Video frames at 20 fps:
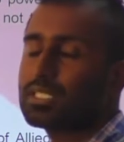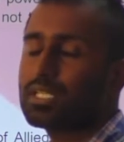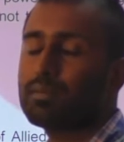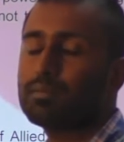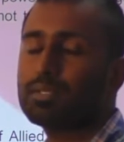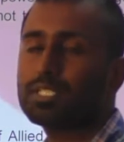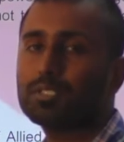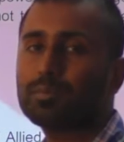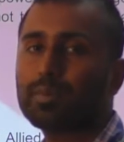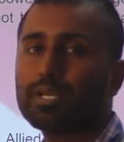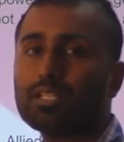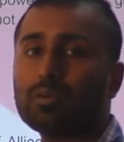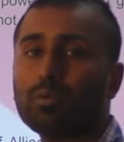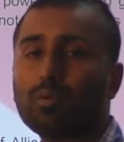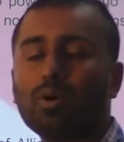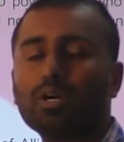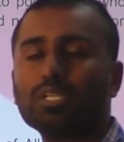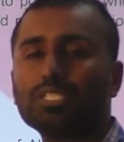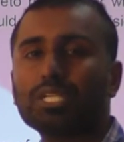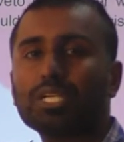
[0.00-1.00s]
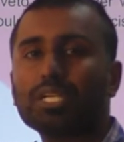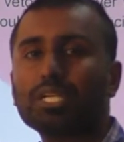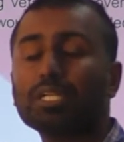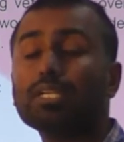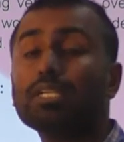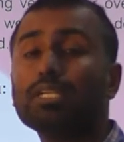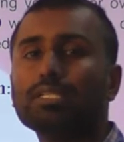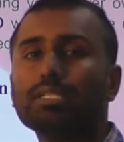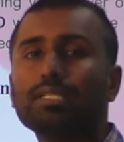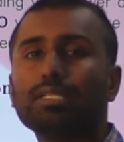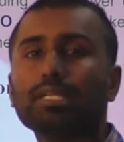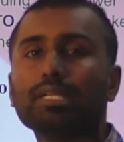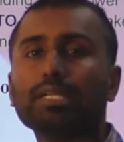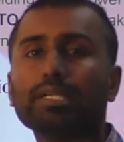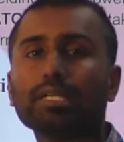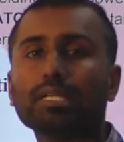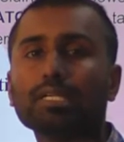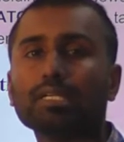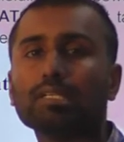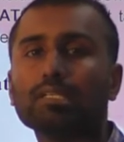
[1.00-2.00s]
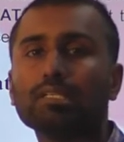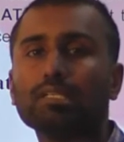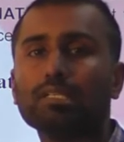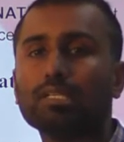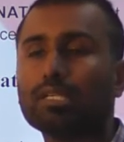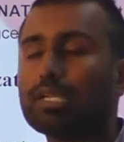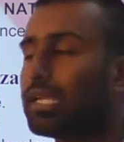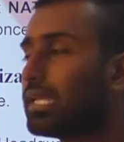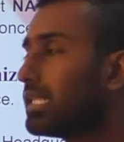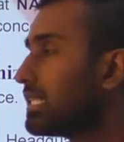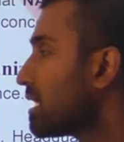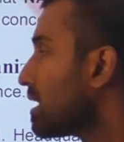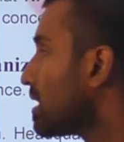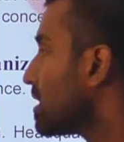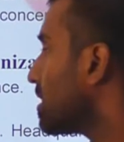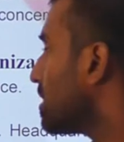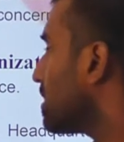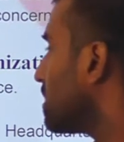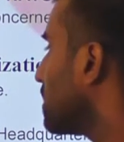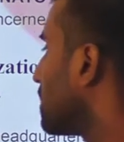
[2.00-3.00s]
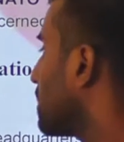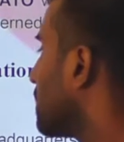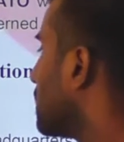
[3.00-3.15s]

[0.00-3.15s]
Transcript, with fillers: established by the Washington Treaty in the year